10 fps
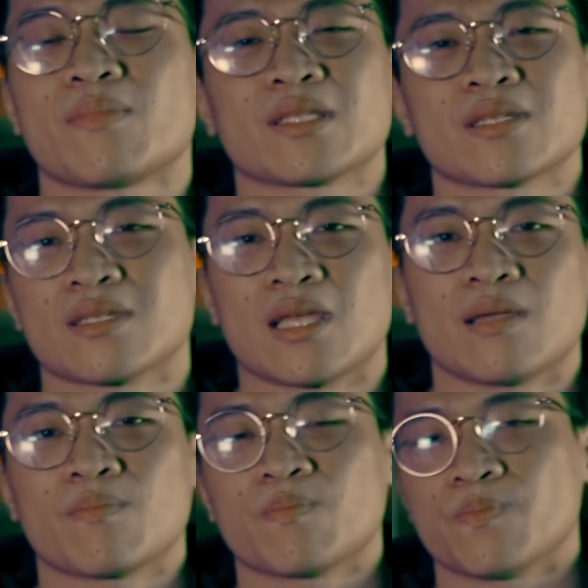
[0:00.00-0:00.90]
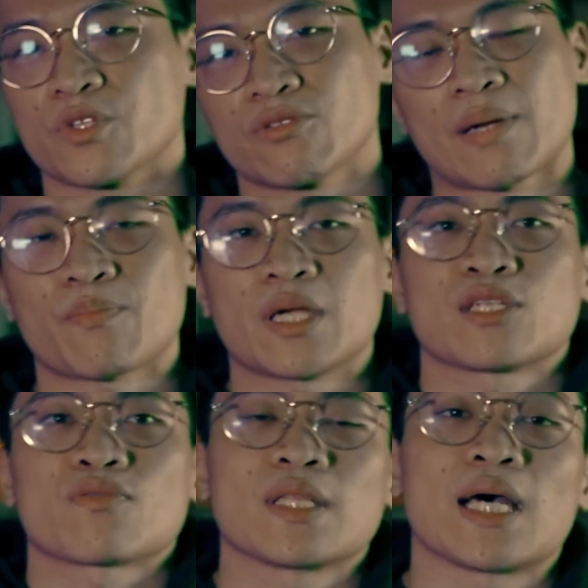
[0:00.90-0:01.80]
about the same rep
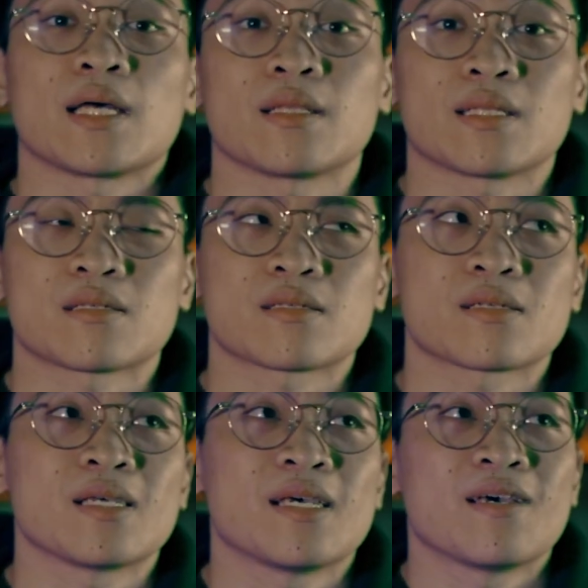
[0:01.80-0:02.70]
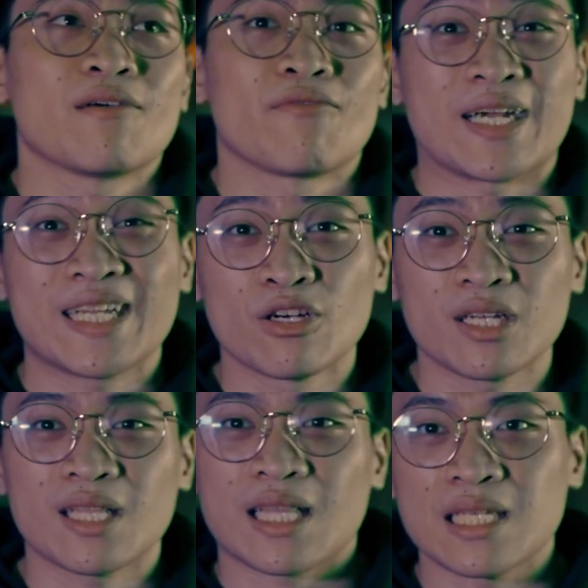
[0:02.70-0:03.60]
range for that. It's very
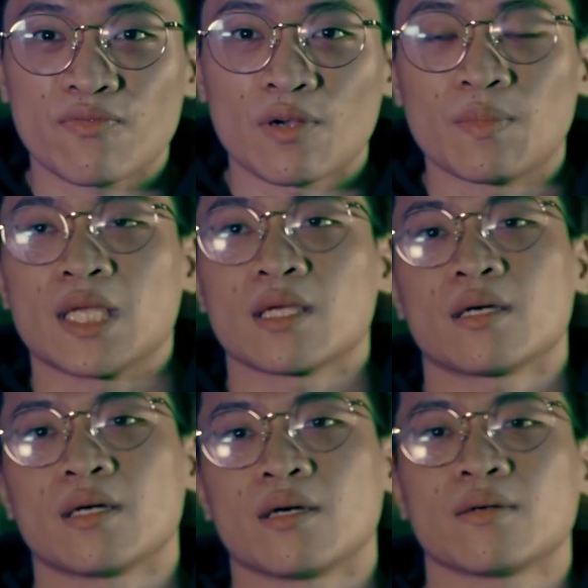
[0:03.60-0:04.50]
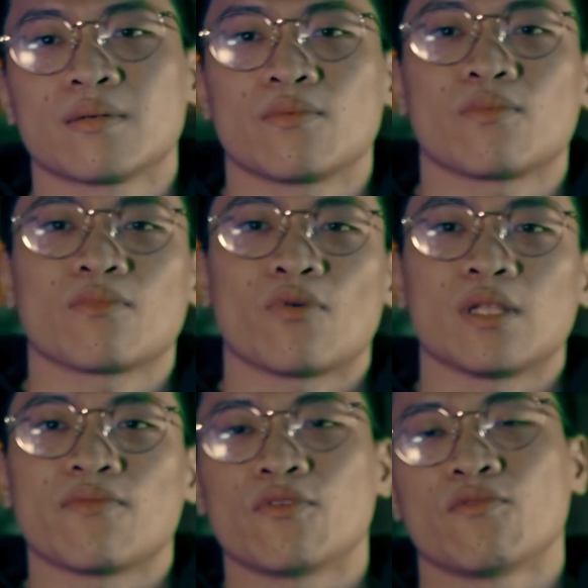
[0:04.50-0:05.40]
good, at least for me.
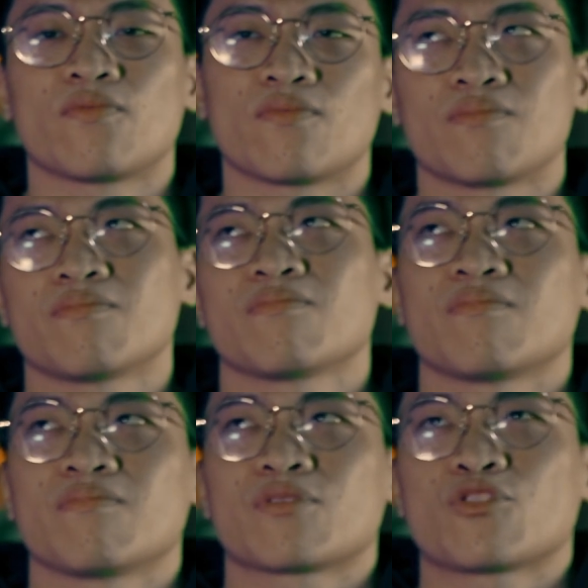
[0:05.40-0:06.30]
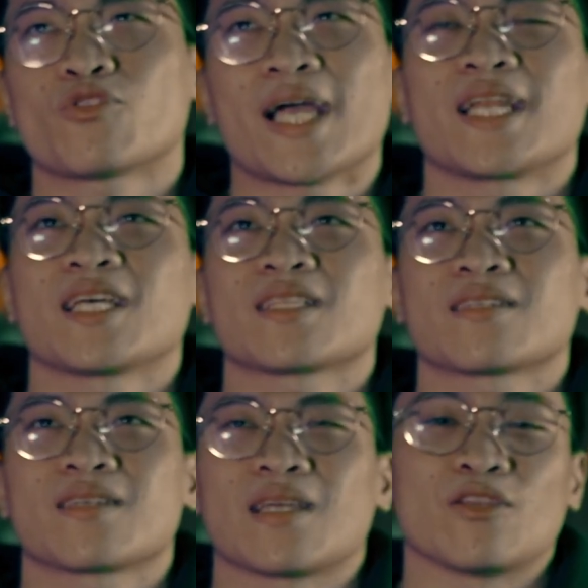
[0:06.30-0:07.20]
Well, if you've tried
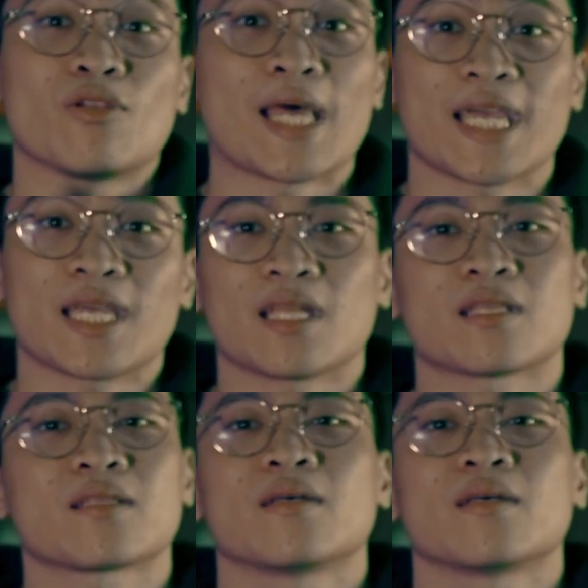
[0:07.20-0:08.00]
it and you like it,